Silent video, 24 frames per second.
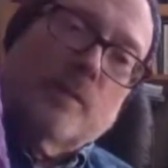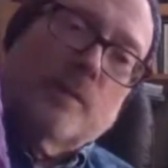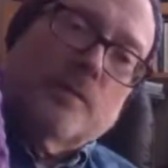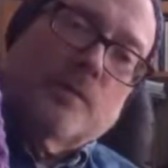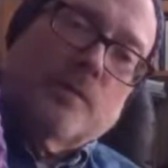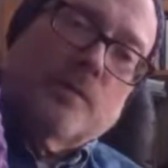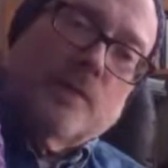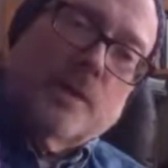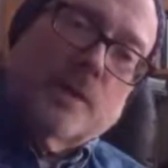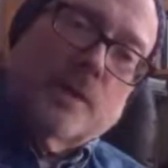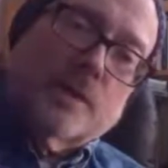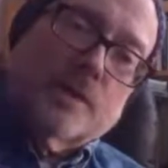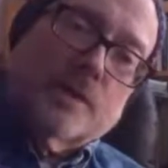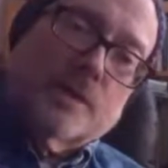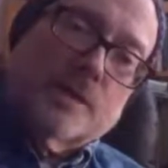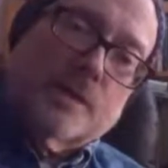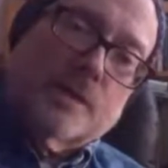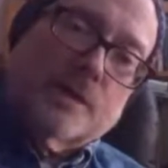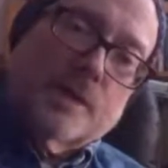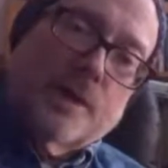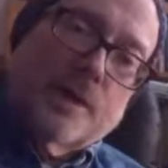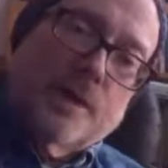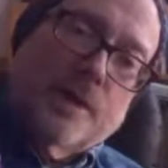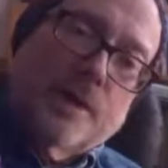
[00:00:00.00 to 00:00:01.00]

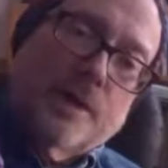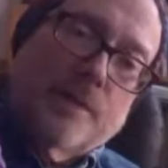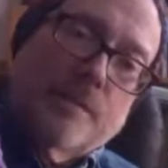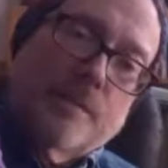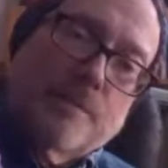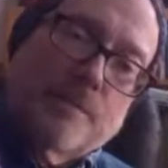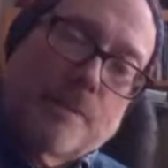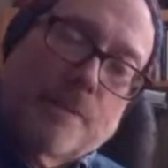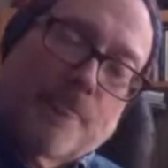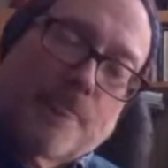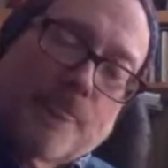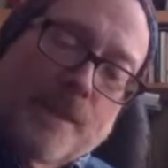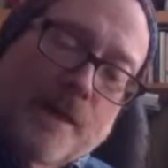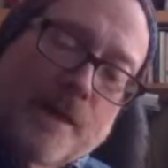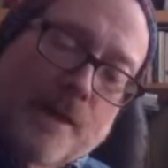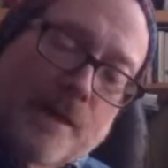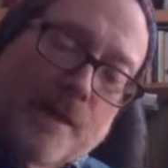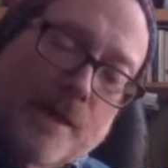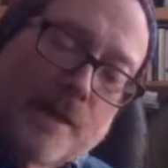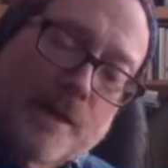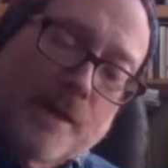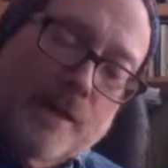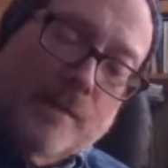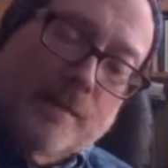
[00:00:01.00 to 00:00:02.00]
flux
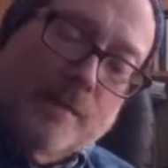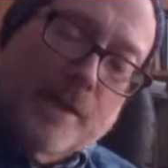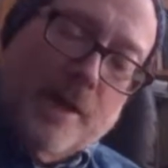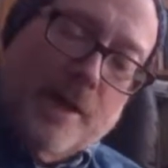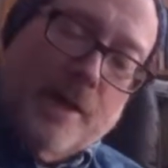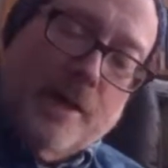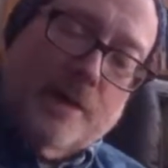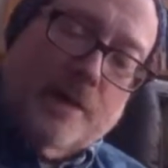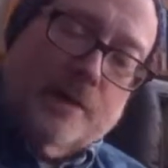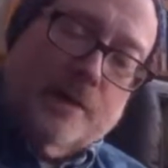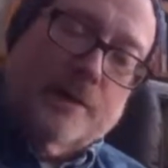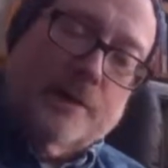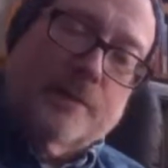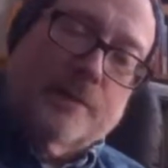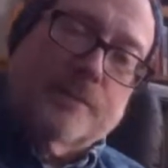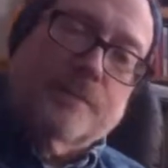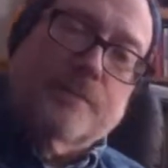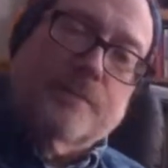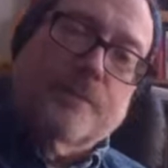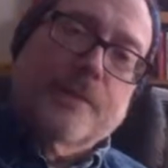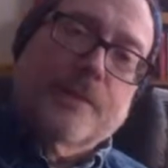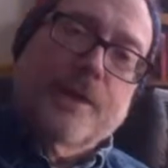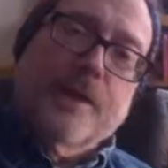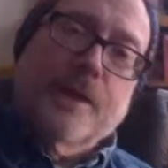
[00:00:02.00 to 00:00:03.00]
pattern.
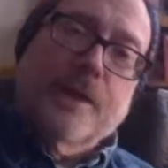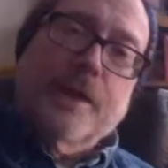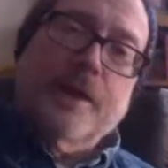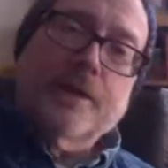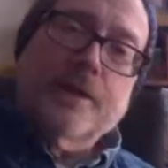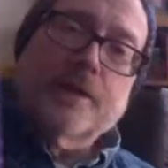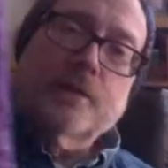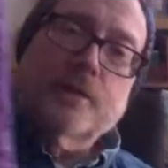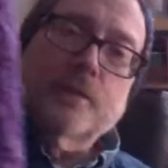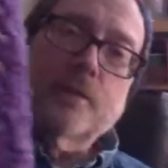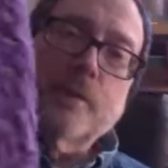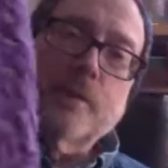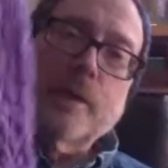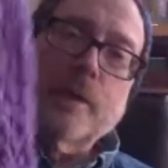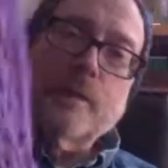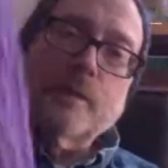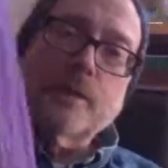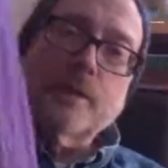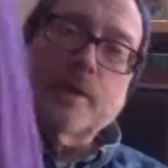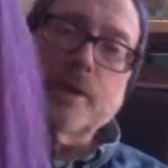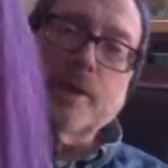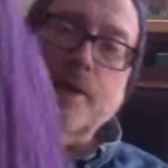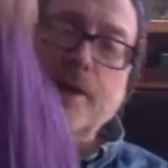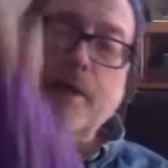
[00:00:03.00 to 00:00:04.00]
I don't remember
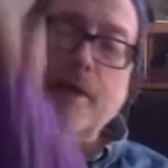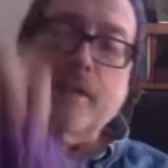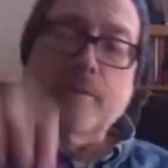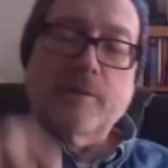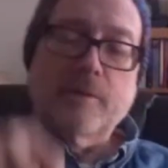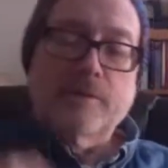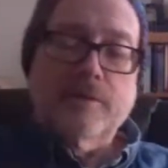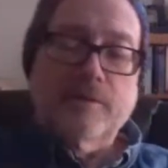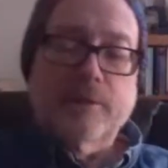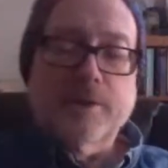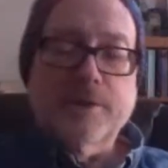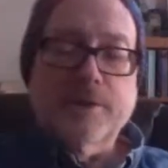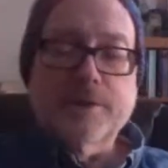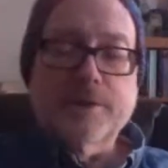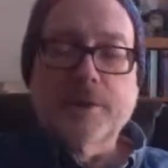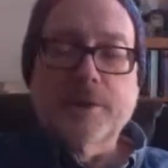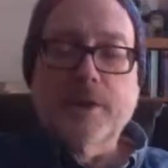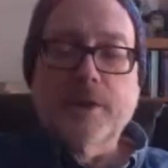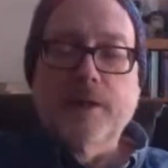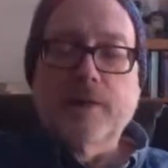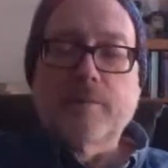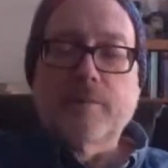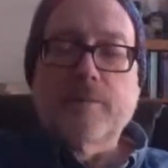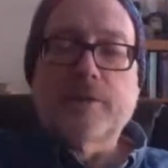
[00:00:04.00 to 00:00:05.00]
the name of it,
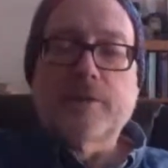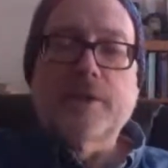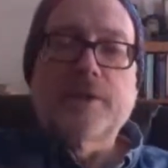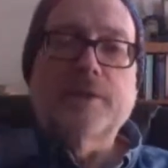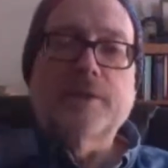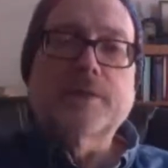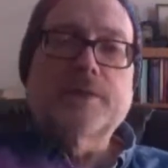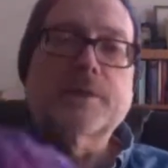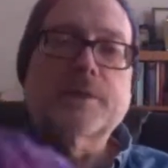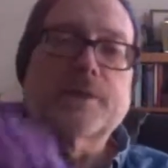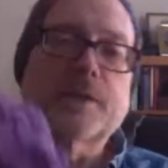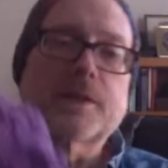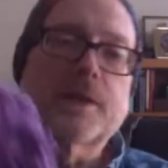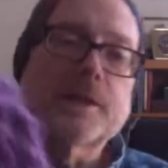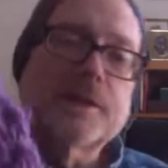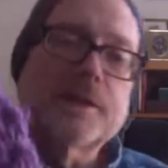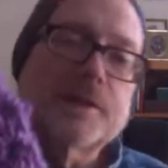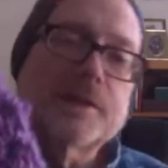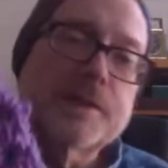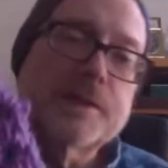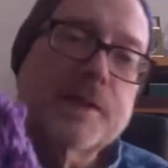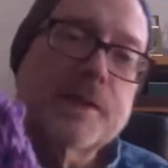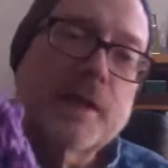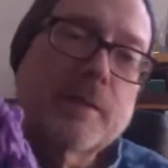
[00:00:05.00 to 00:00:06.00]
but it's got the
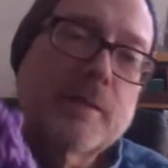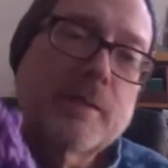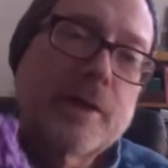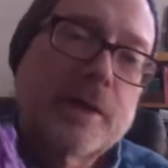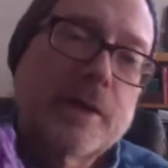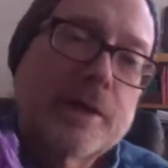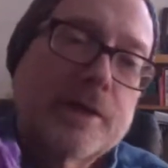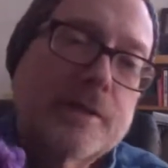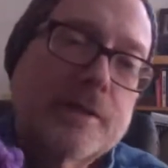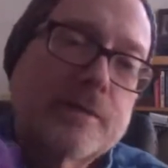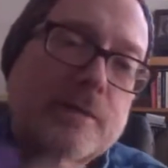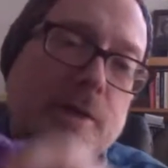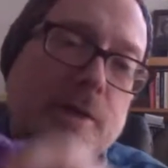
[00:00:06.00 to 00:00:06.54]
same kind of